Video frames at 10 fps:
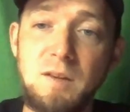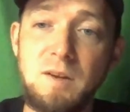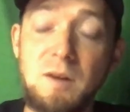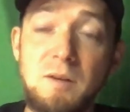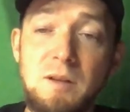
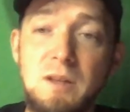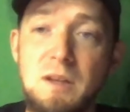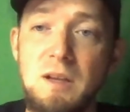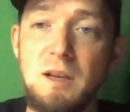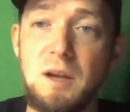so
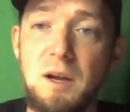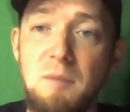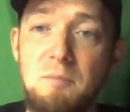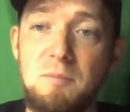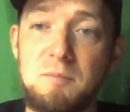
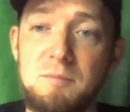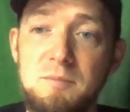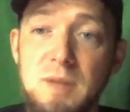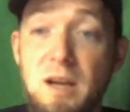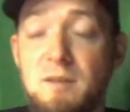um,
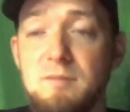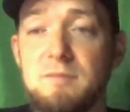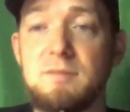yeah,